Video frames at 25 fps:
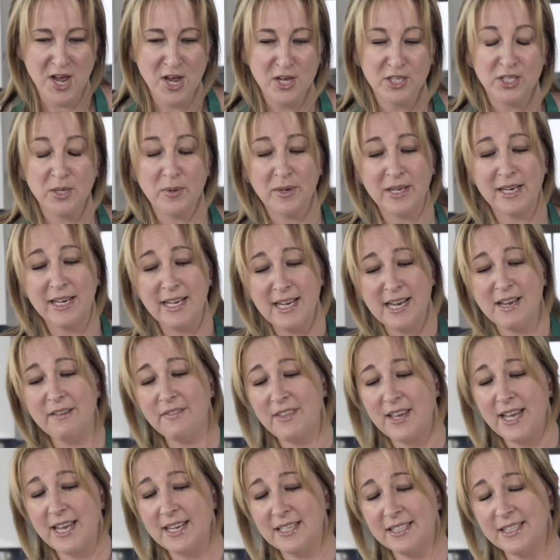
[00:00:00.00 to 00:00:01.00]
So we're going to leave
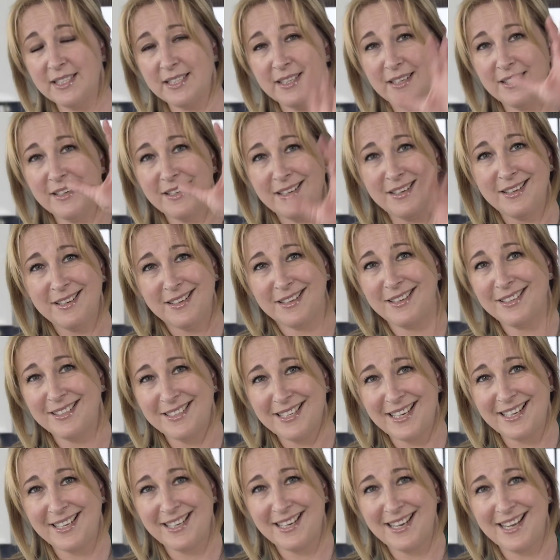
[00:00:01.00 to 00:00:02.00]
this
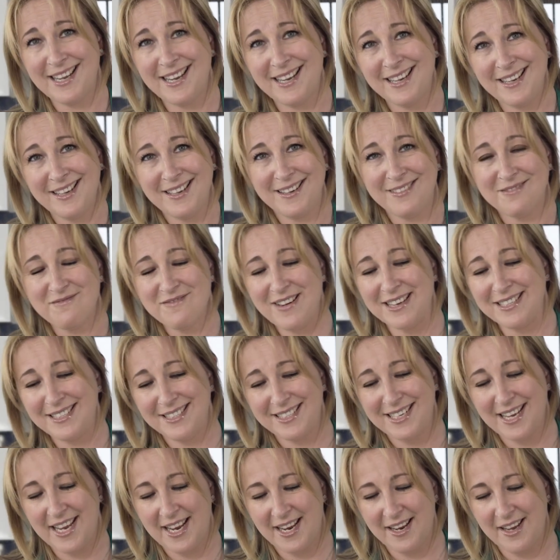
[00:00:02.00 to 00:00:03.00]
settling,
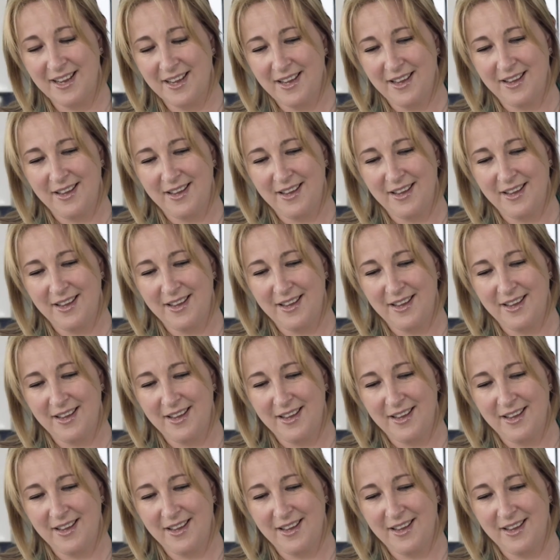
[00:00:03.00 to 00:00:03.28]
resting,